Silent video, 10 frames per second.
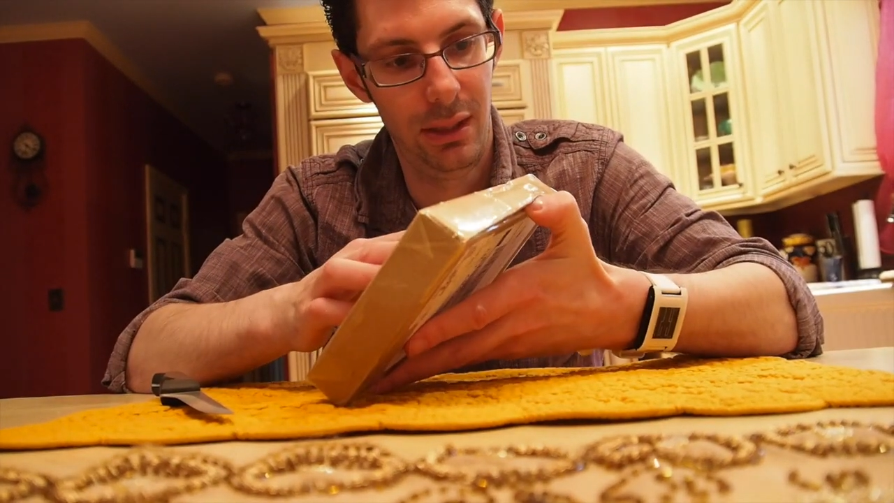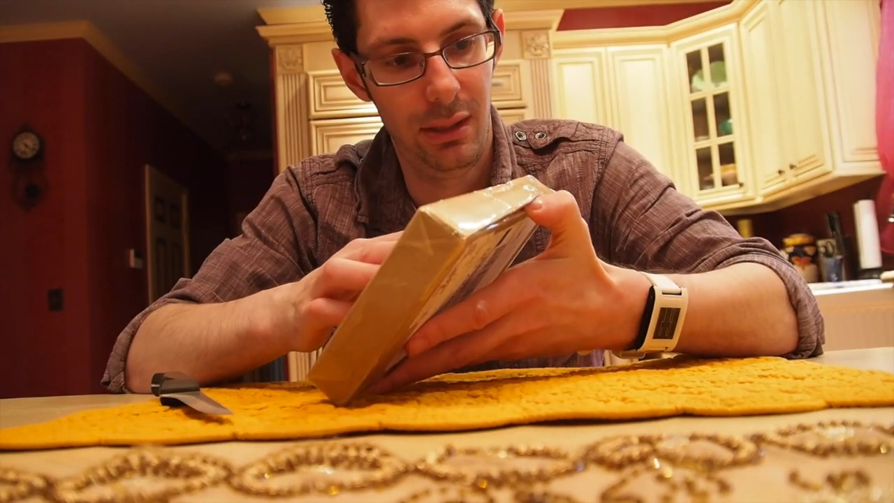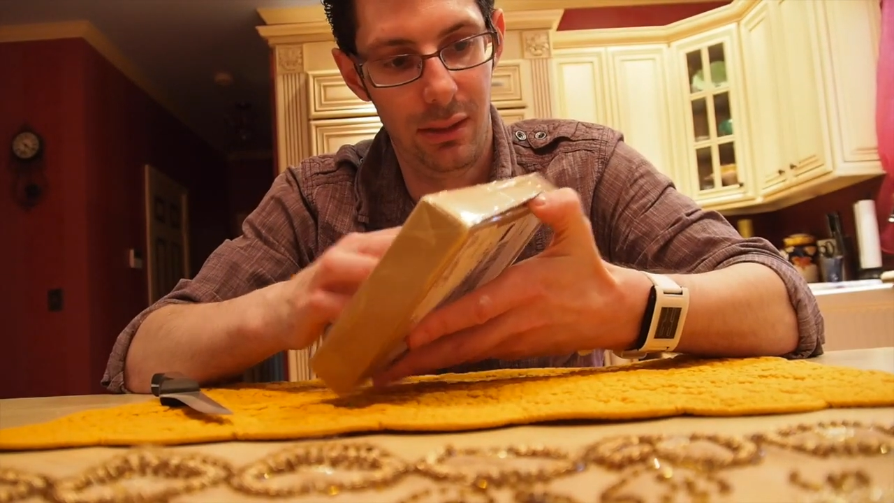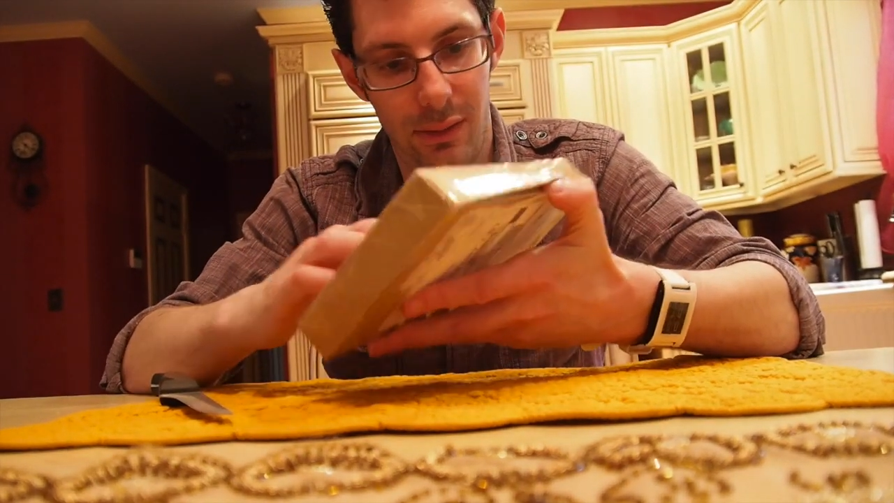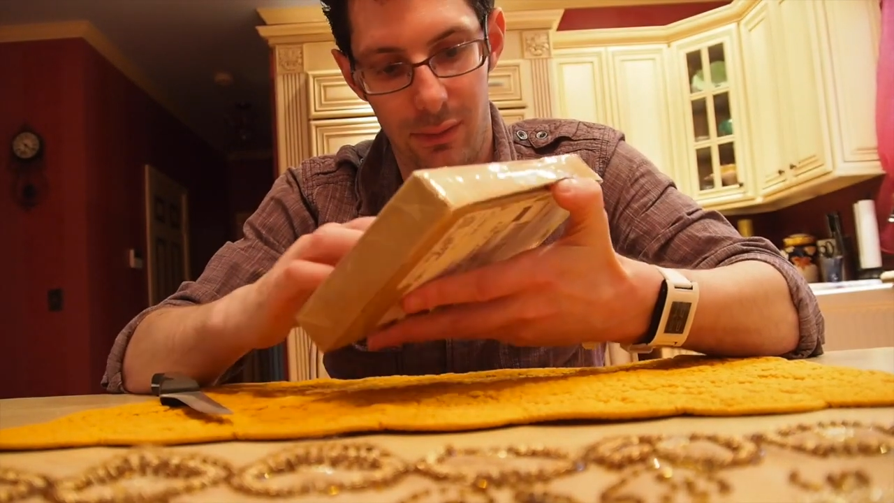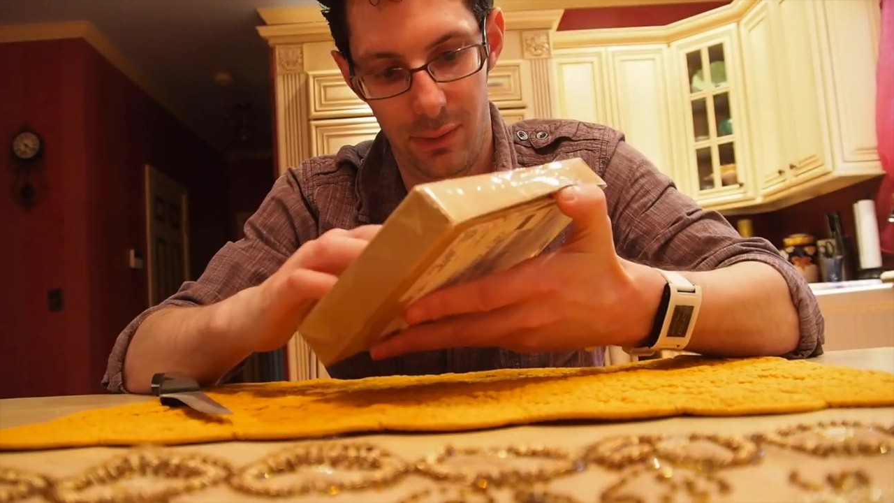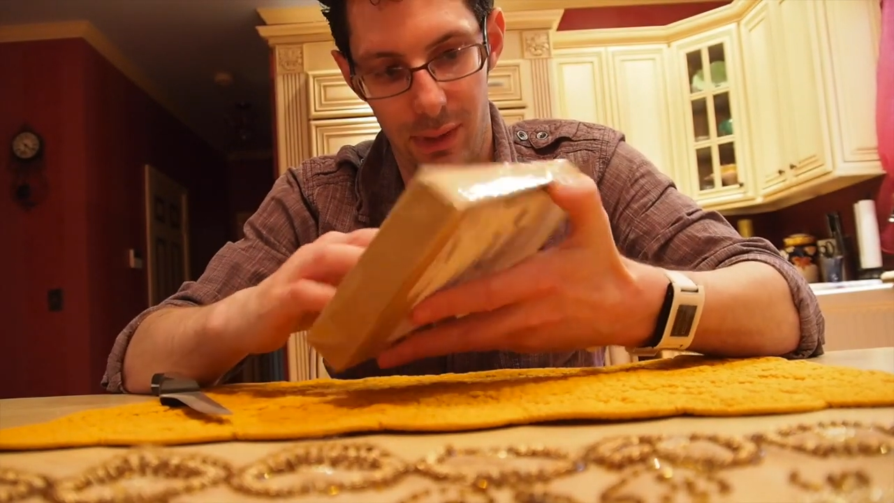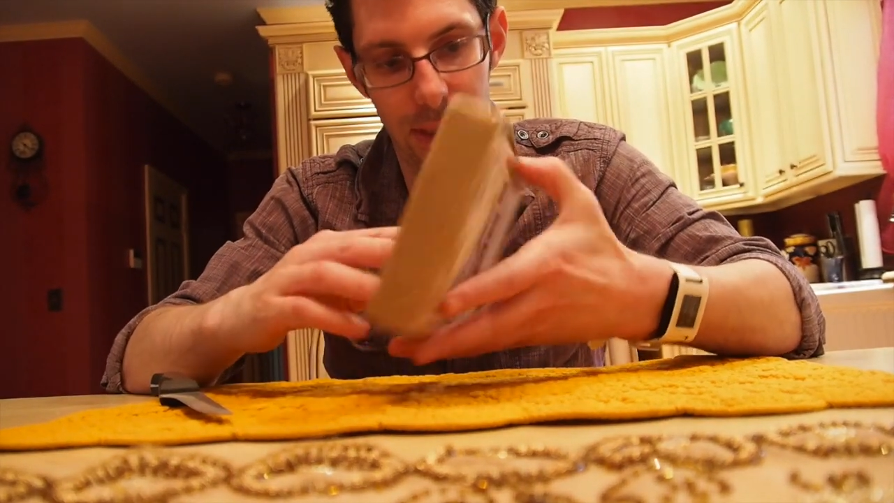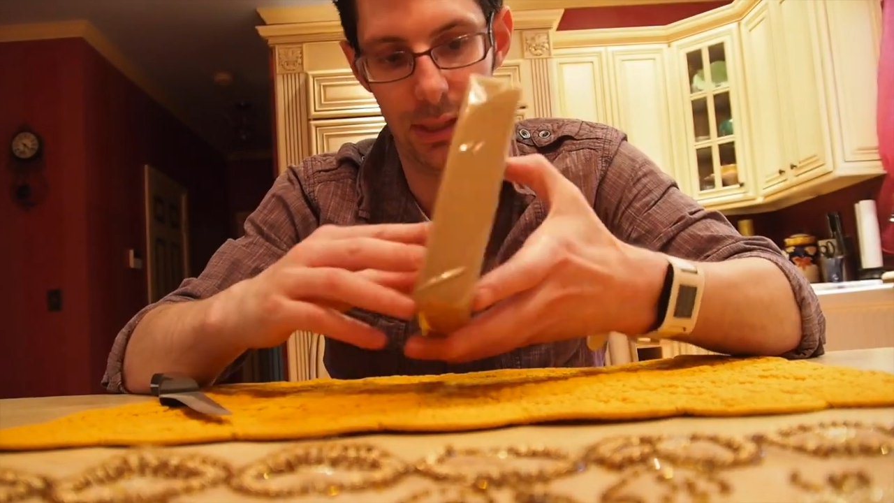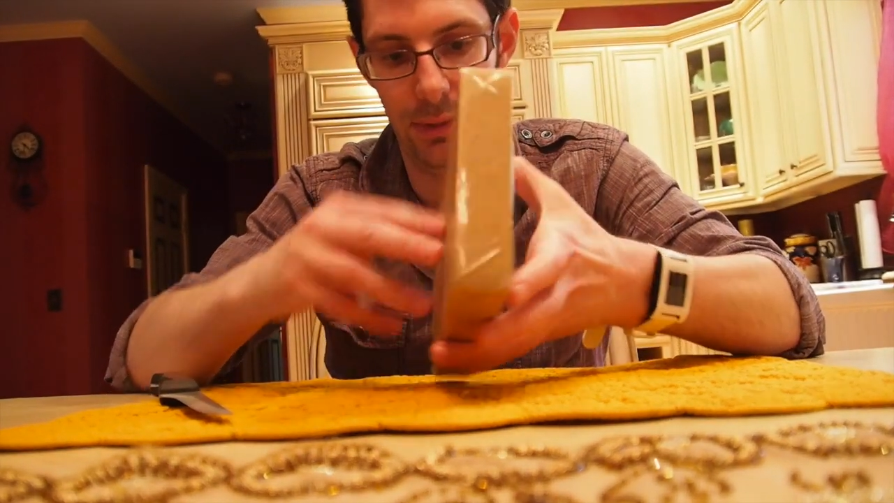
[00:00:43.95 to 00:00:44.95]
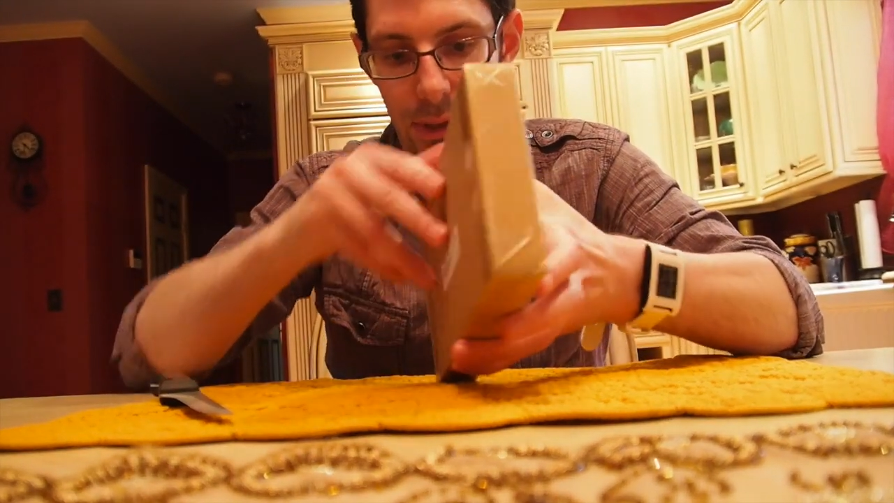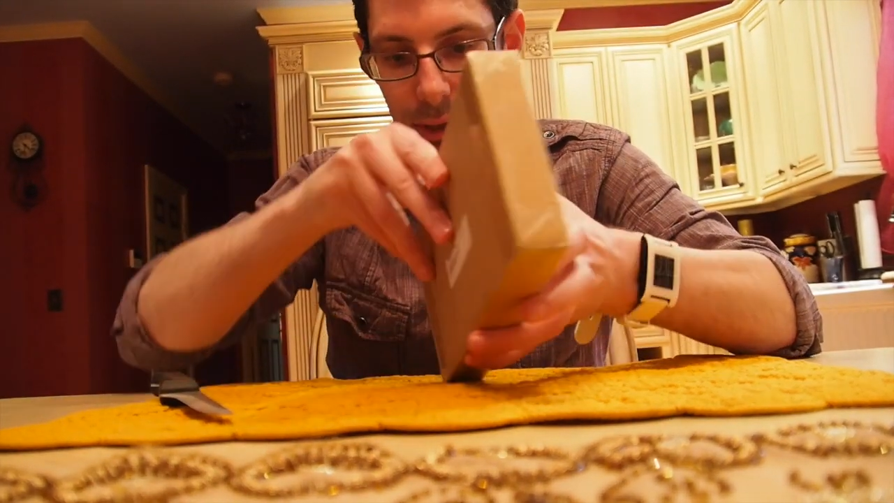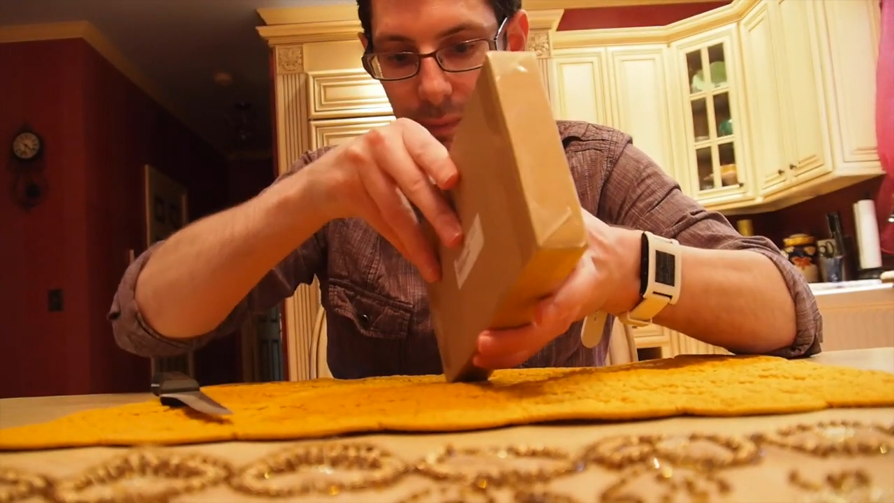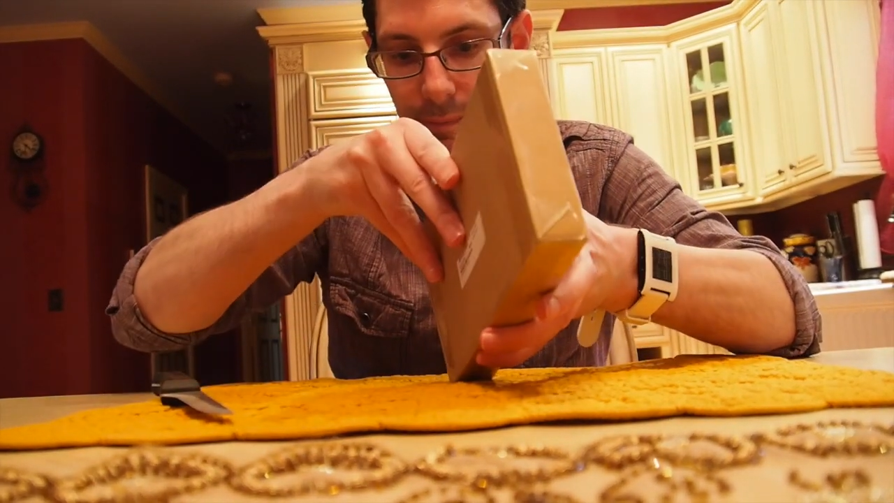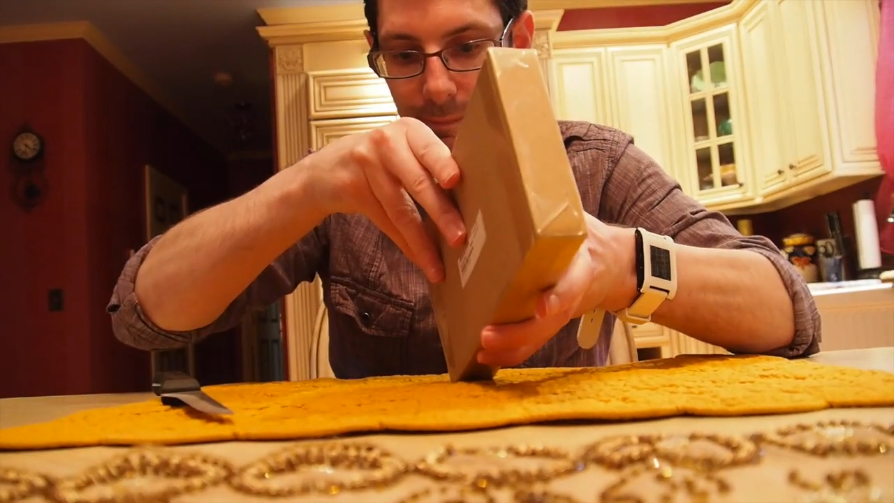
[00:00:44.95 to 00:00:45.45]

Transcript: I don't want to damage.